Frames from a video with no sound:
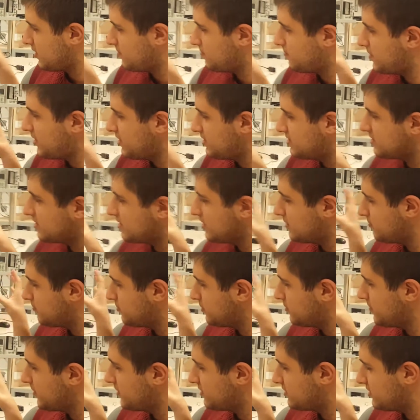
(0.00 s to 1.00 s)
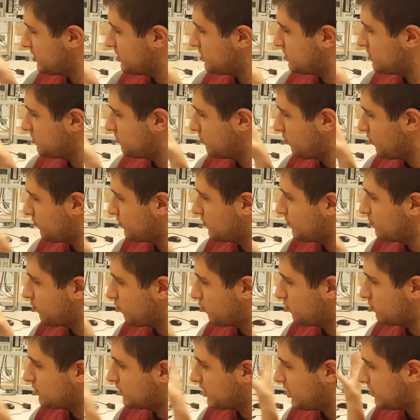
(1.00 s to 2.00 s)
a basic implementation of the
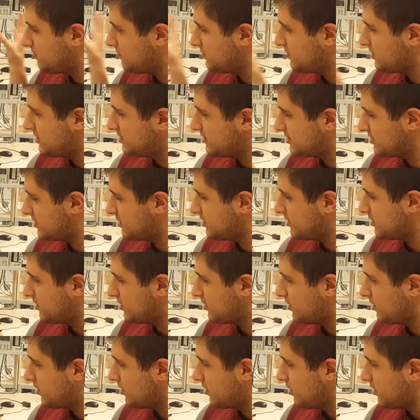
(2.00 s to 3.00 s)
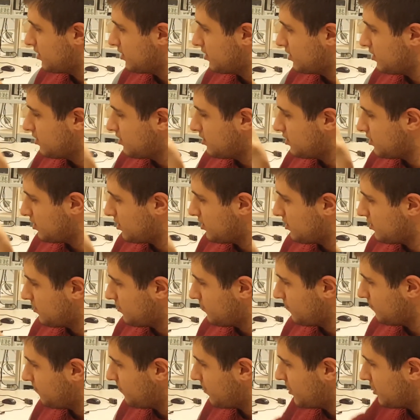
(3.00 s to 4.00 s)
board game Risk,
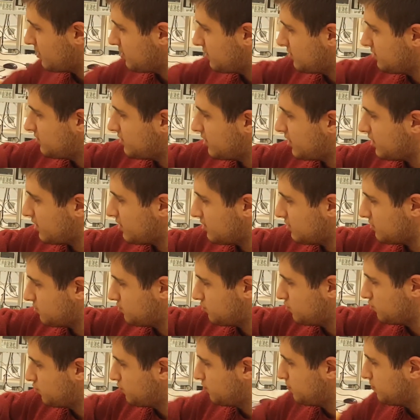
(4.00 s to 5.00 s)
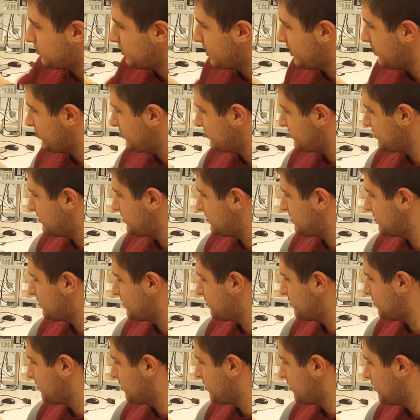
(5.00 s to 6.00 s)
where there are two players
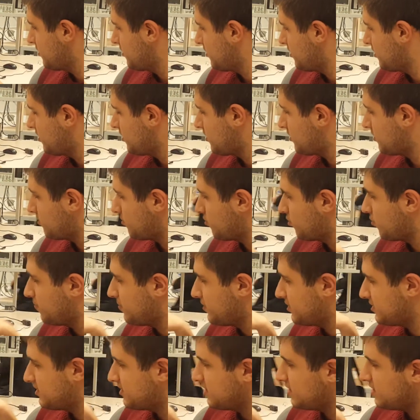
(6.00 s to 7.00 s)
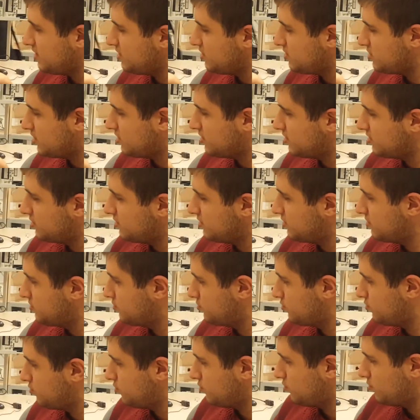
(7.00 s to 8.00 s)
competing each other
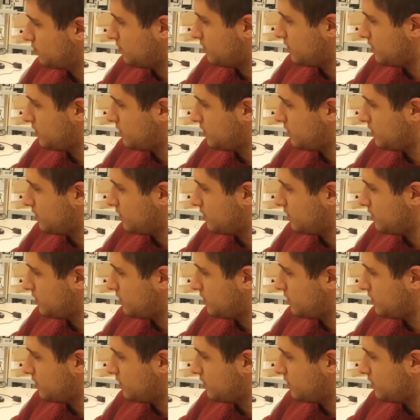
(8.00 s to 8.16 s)
to